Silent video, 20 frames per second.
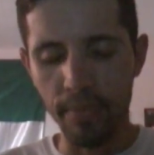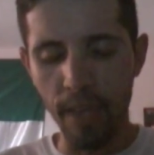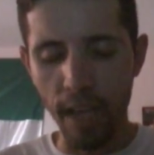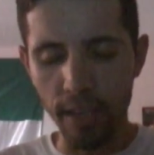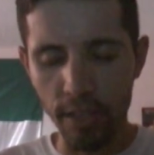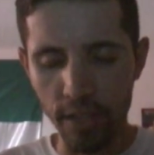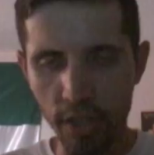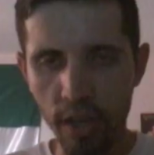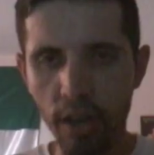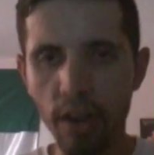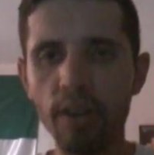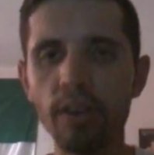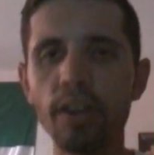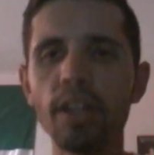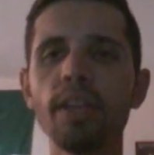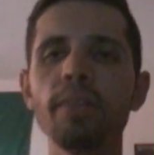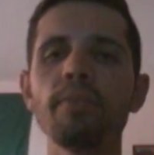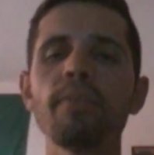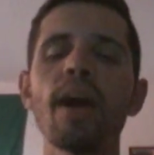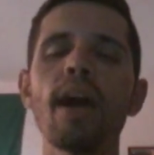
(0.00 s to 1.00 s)
I
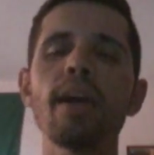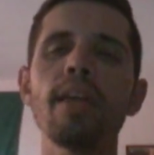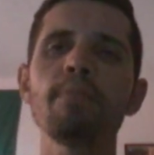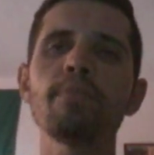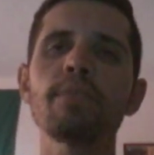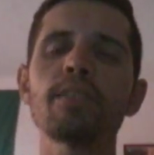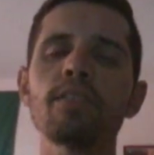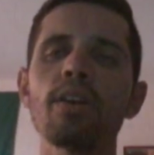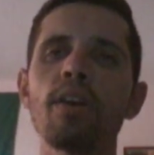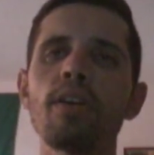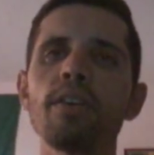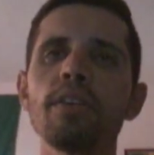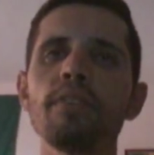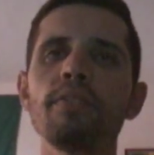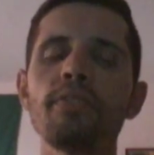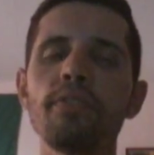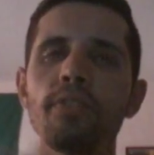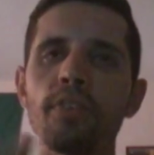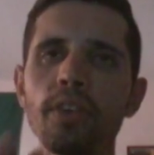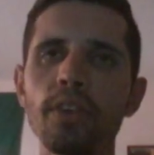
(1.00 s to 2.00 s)
am sorry
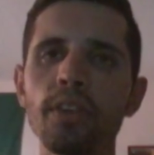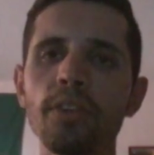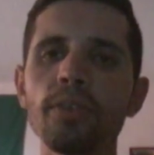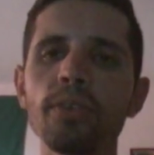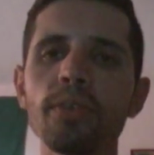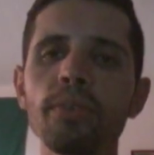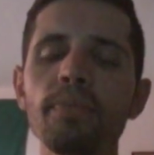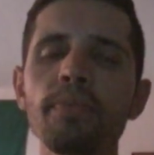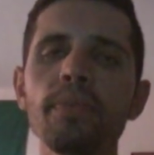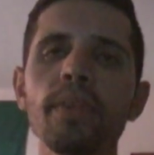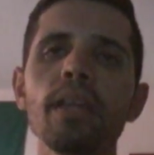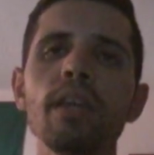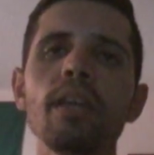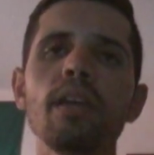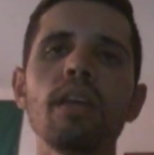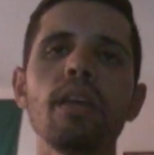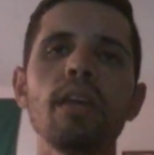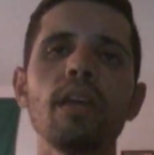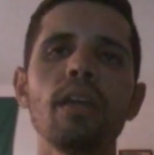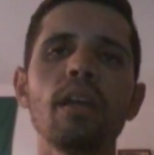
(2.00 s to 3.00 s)
for you.
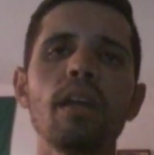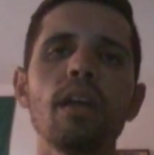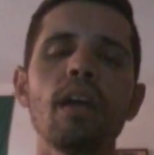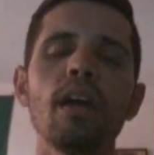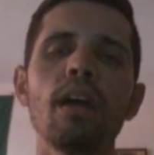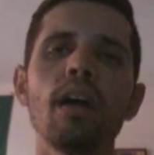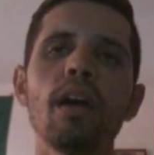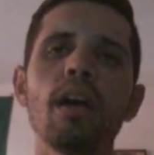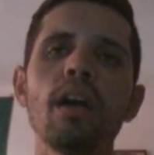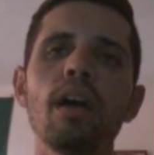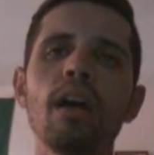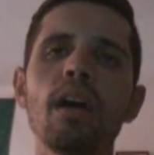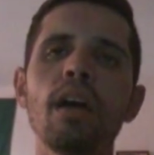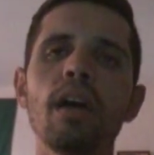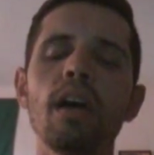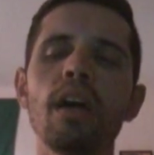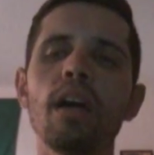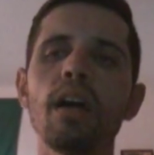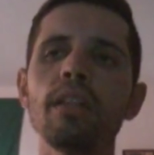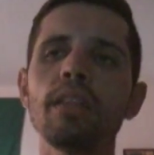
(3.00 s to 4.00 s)

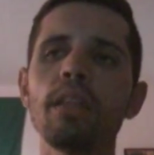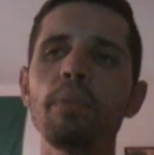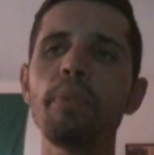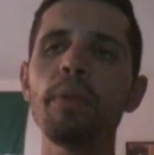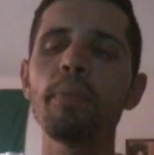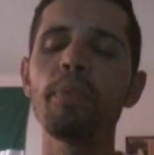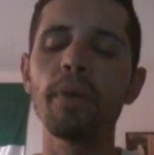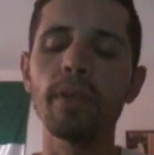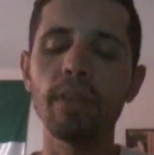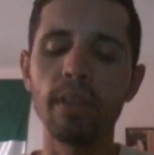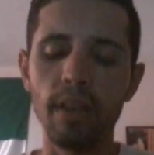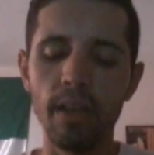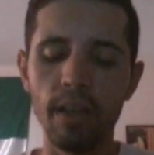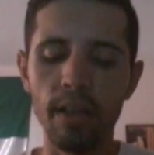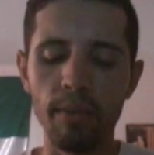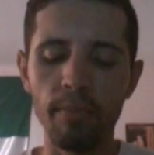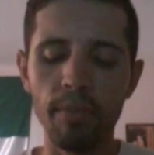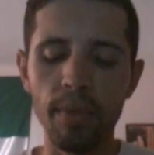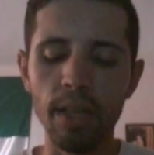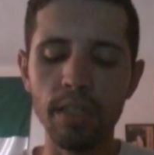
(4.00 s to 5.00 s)
The people in
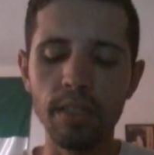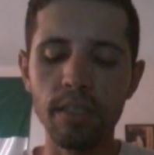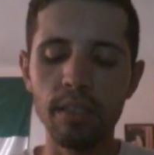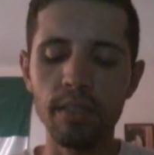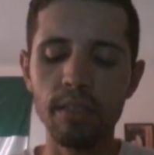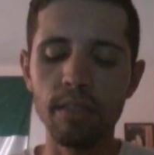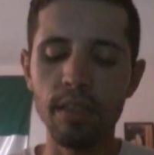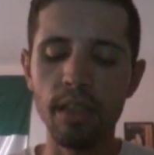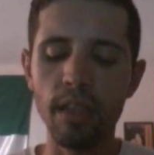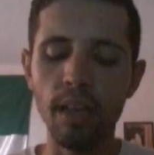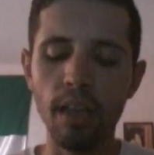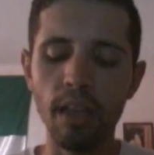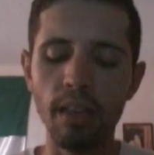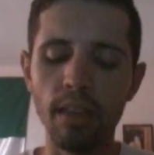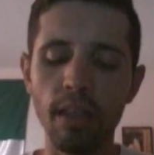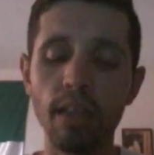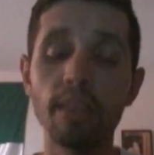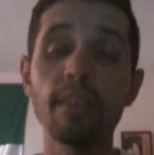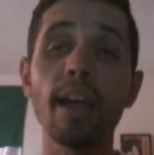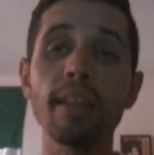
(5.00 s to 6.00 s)
the Manchester,
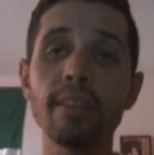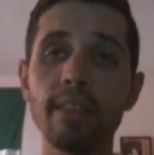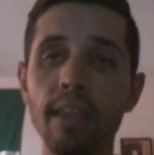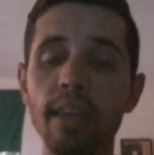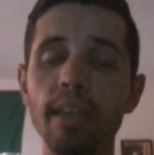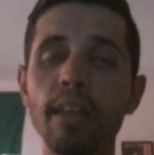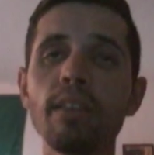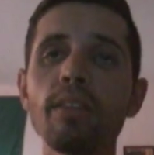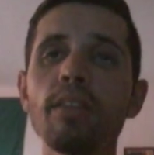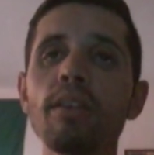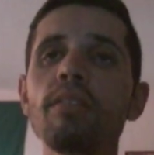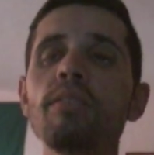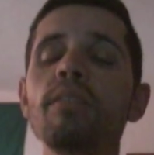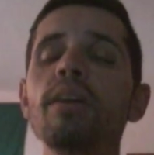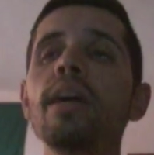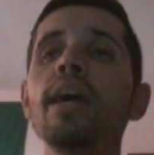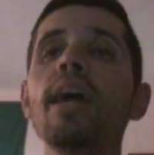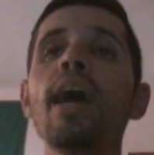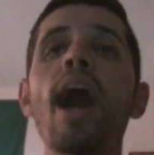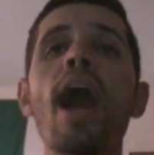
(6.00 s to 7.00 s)
in the United Kingdom,
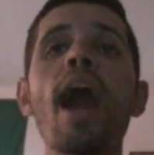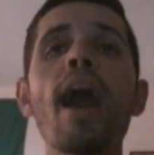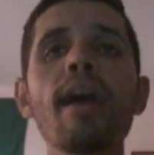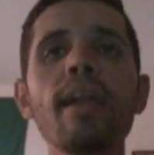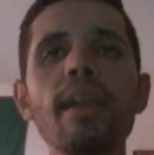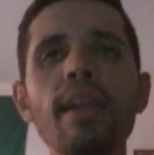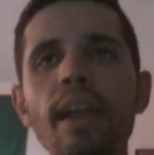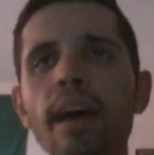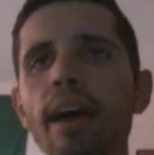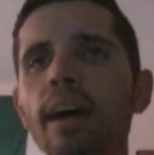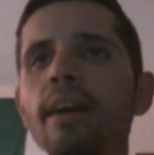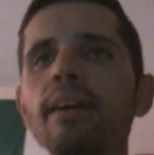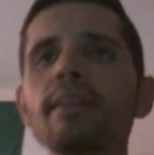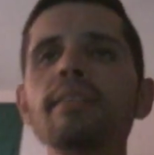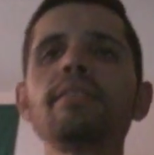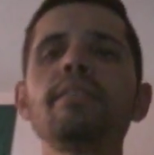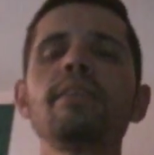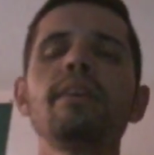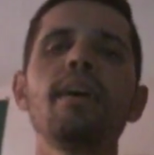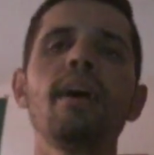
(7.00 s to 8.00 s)

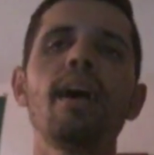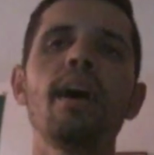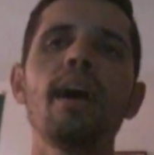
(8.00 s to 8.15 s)
Ireland,